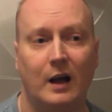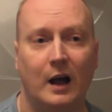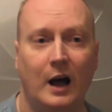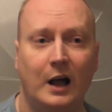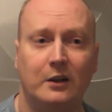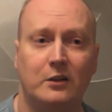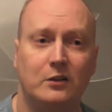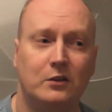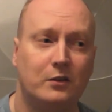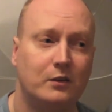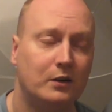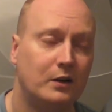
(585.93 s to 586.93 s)
and
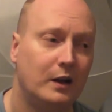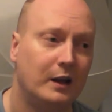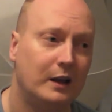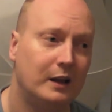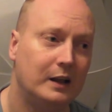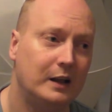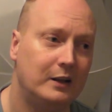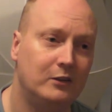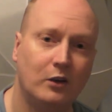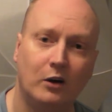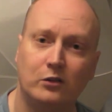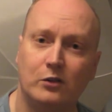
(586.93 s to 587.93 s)
he's
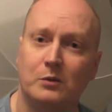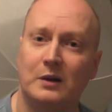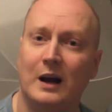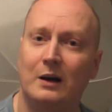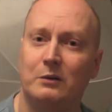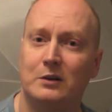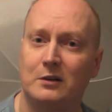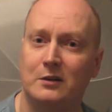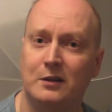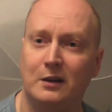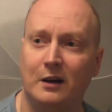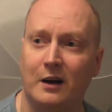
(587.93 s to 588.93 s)
not someone I would
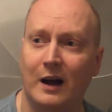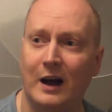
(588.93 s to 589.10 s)
consider